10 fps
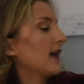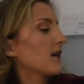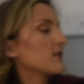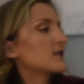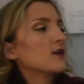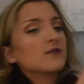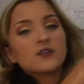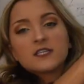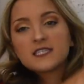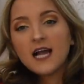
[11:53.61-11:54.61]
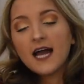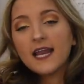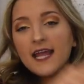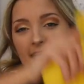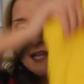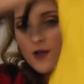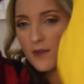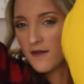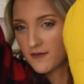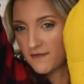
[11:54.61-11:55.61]
I also just got a yellow
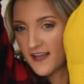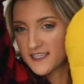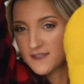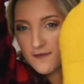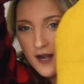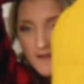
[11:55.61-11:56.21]
puffer vest for